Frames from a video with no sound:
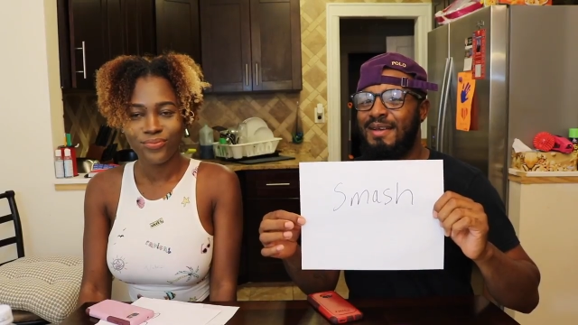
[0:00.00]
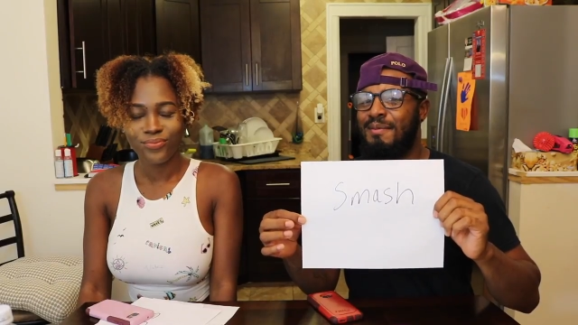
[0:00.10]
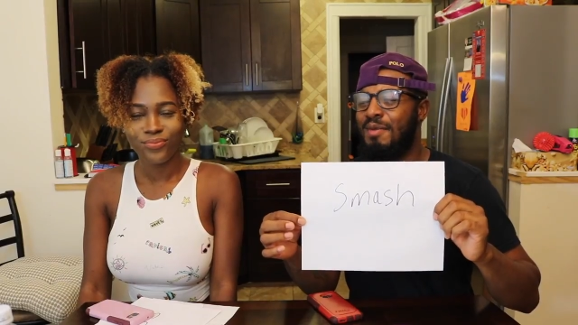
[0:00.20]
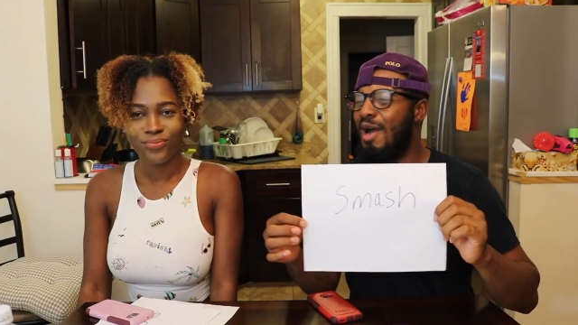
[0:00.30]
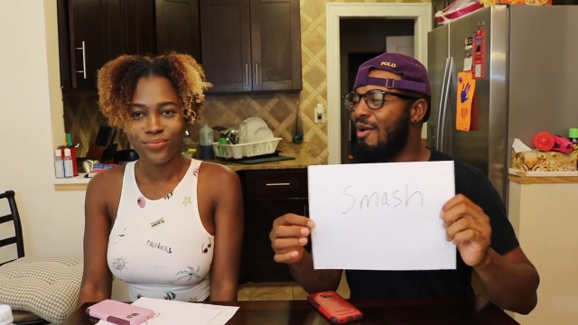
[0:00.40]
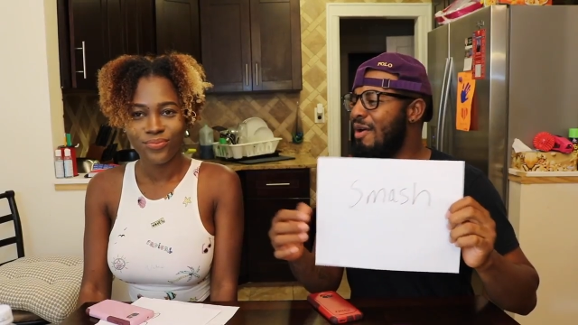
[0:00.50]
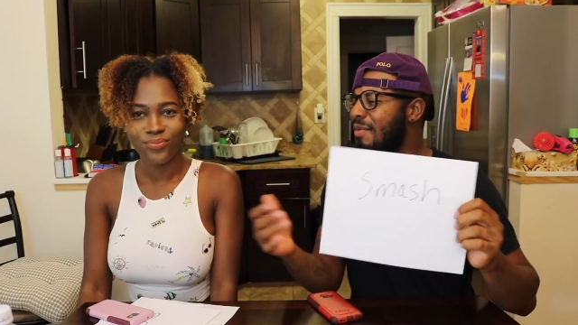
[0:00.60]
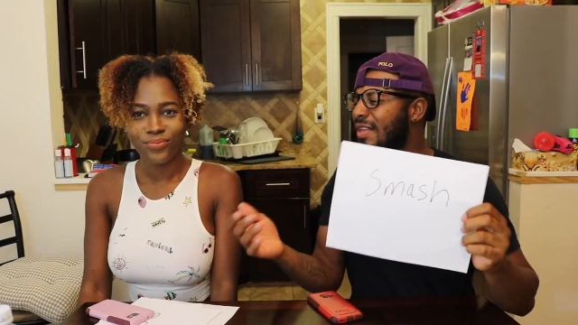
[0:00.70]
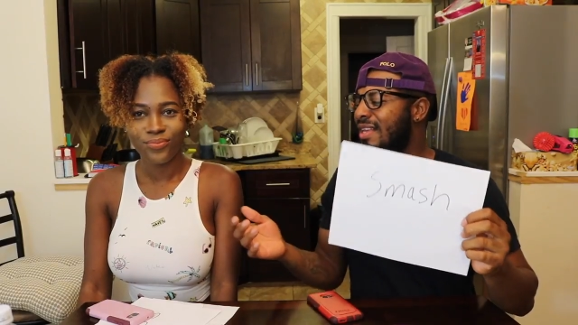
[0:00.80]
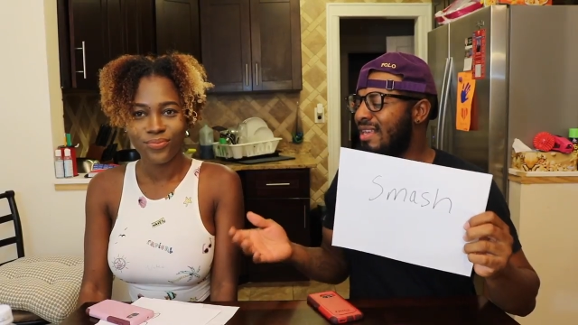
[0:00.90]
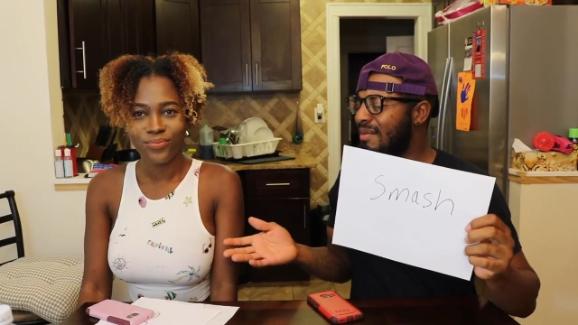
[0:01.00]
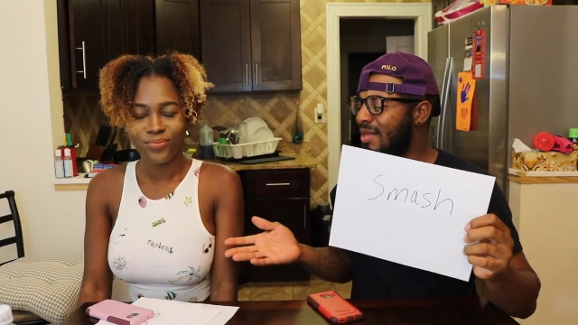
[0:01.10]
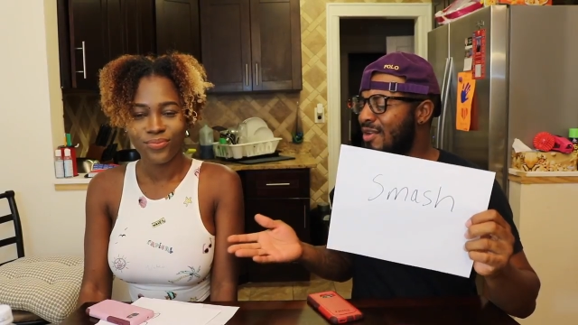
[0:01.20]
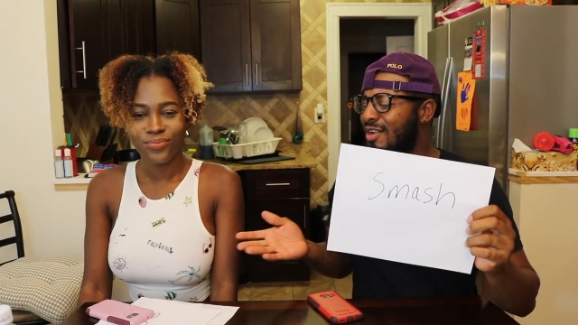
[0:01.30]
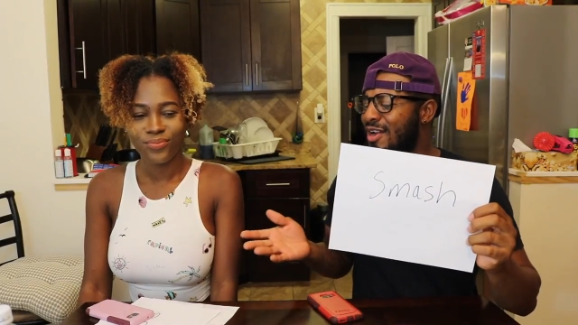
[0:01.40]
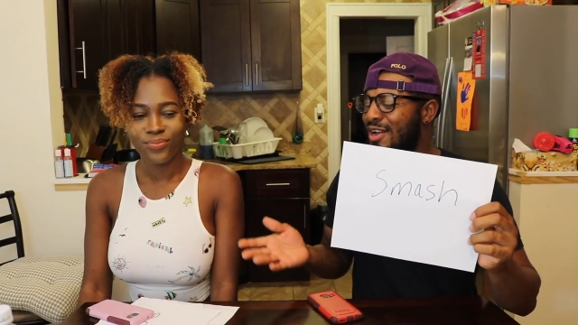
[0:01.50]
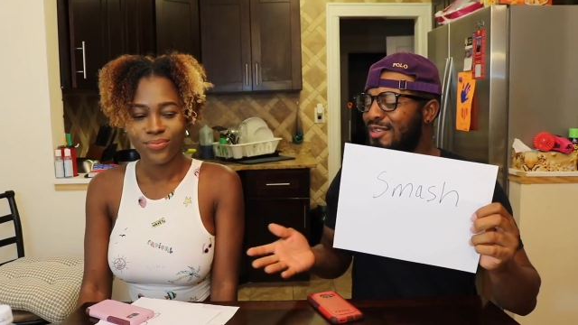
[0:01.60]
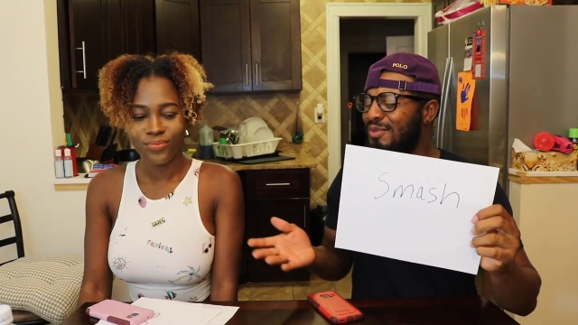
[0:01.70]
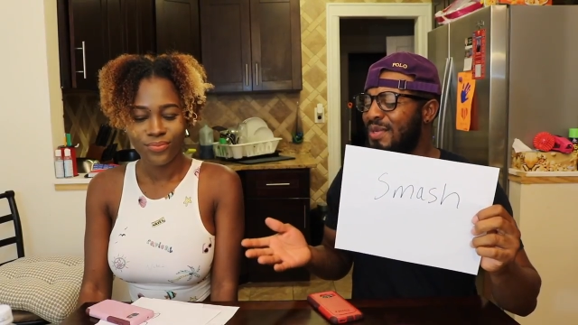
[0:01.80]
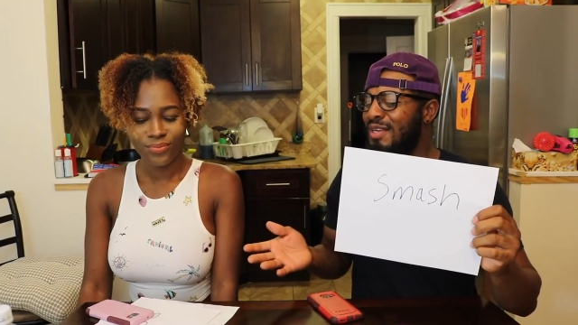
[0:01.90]
Speaker 1: But how come you didn't give me no
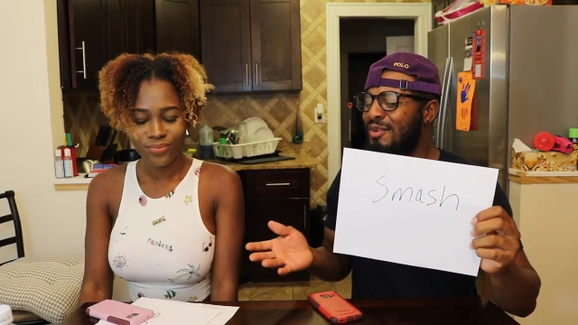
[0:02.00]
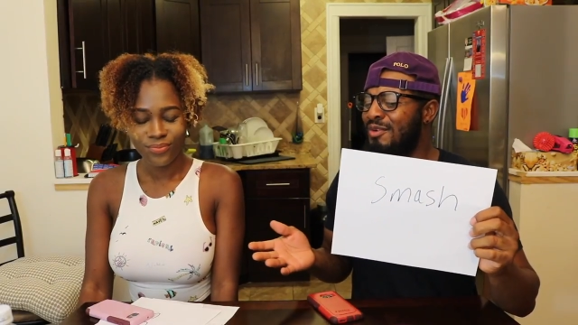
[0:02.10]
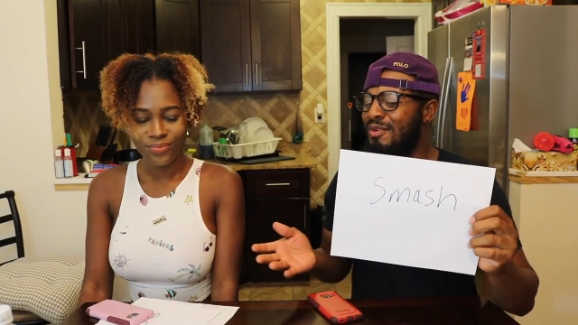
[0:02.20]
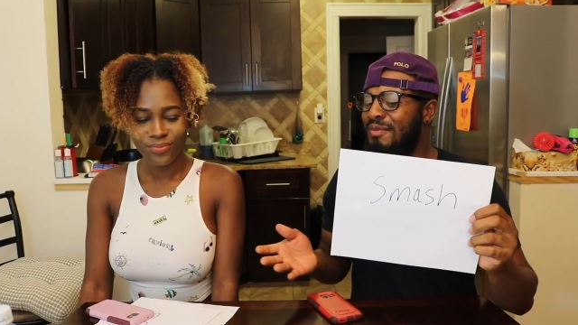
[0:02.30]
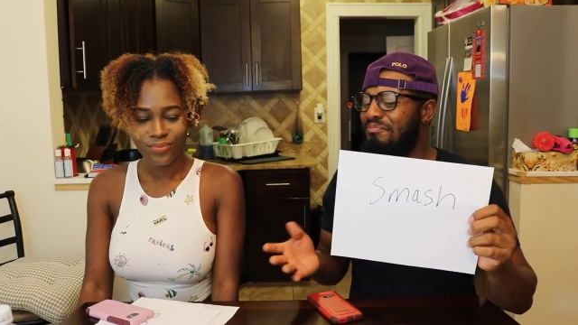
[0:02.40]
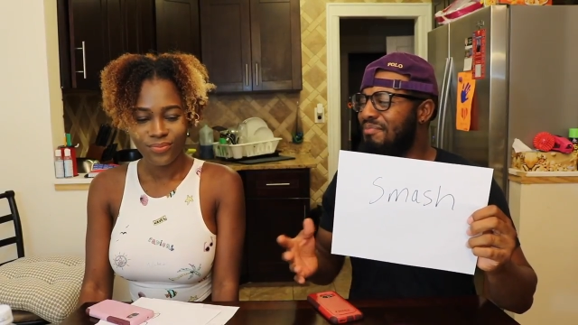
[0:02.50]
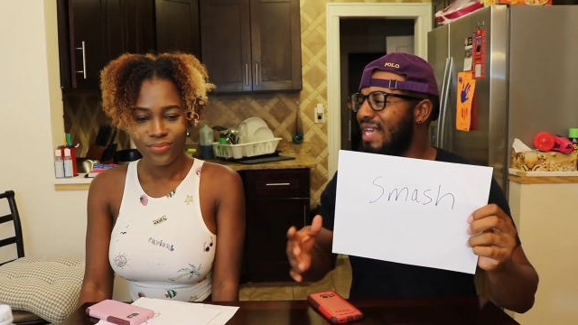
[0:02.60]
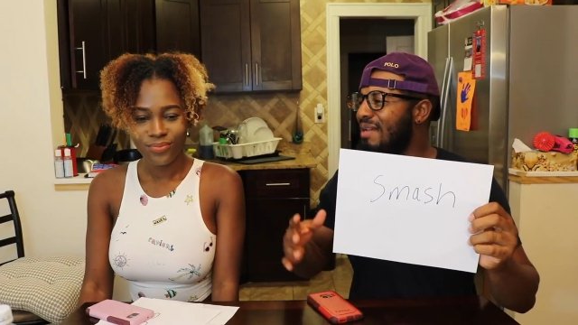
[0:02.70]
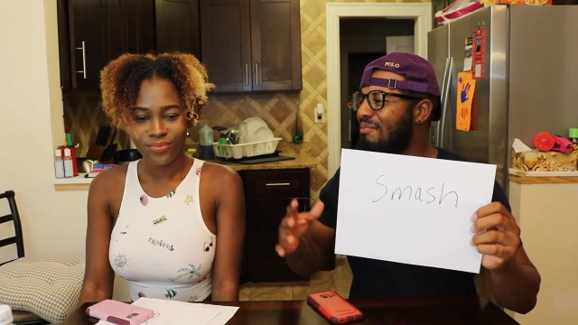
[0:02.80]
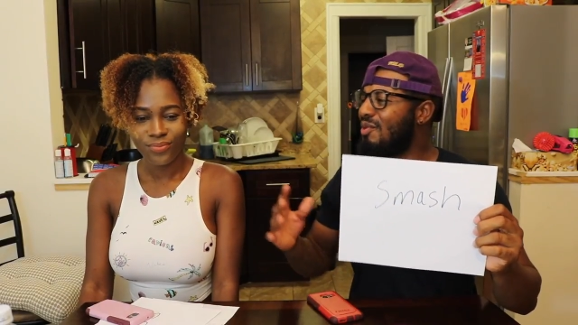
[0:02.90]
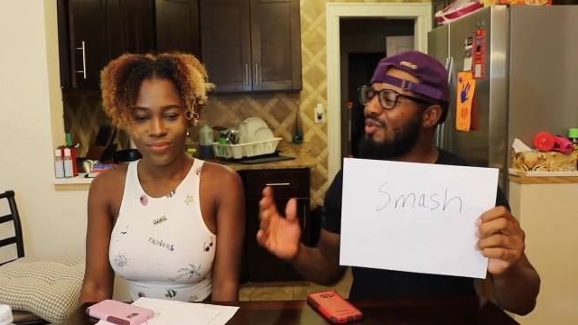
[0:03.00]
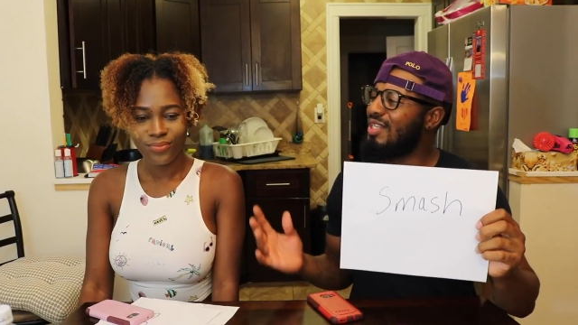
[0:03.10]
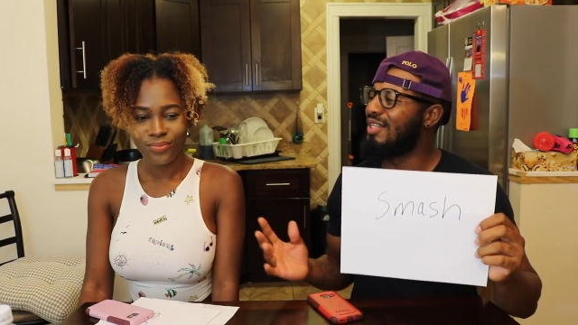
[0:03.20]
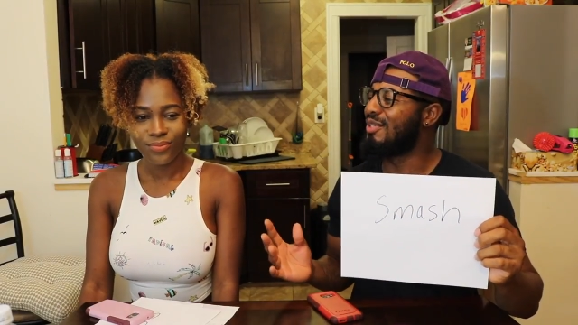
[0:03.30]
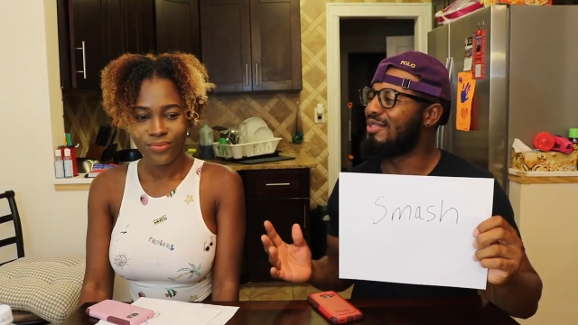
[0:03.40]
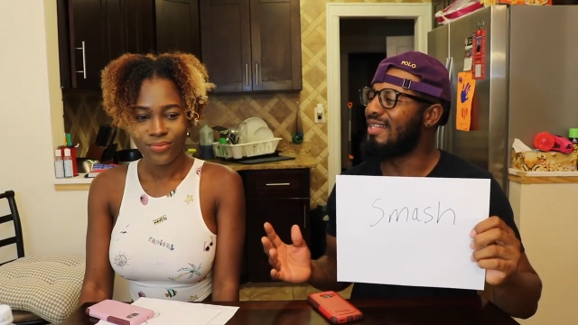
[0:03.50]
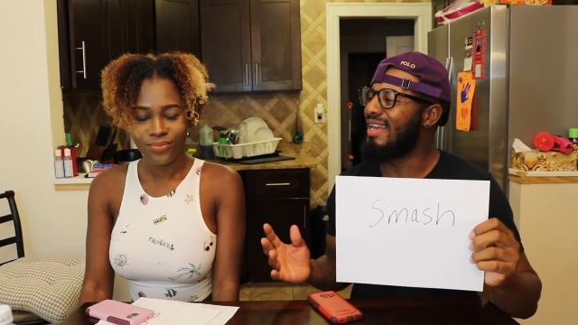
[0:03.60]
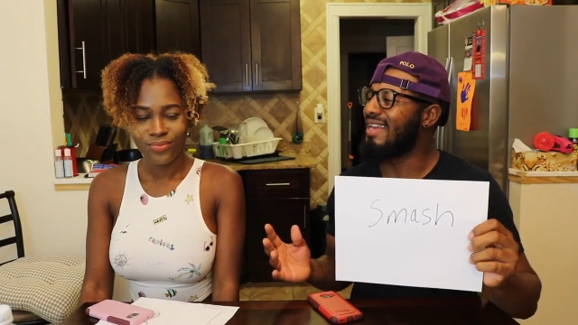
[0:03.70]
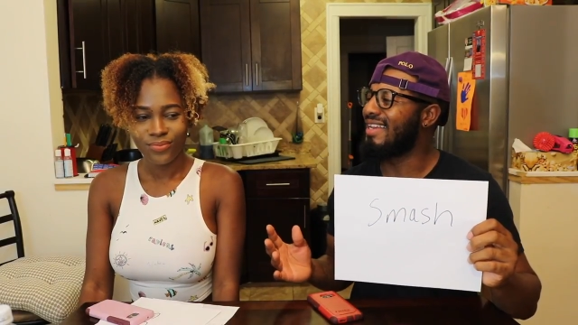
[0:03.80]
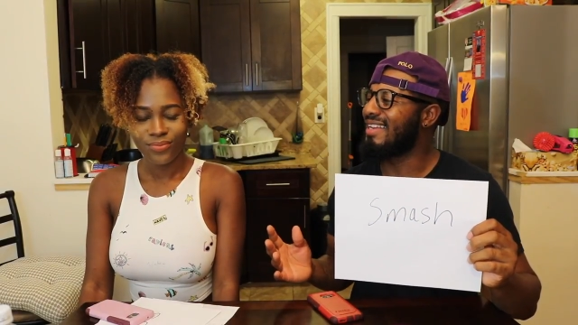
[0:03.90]
girls with no big booty though?
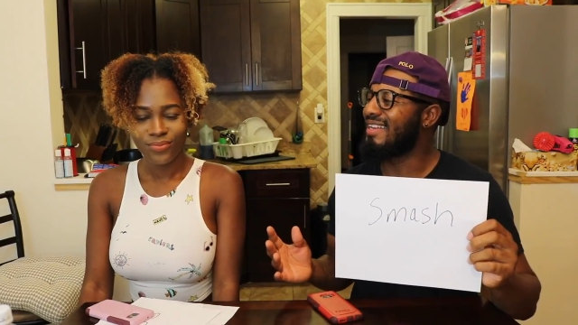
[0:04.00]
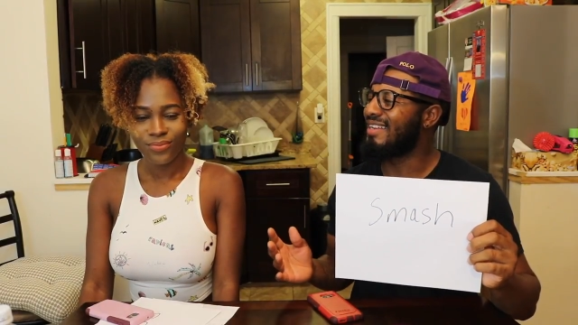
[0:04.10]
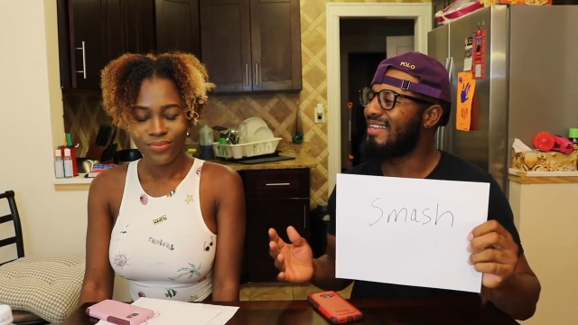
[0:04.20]
Like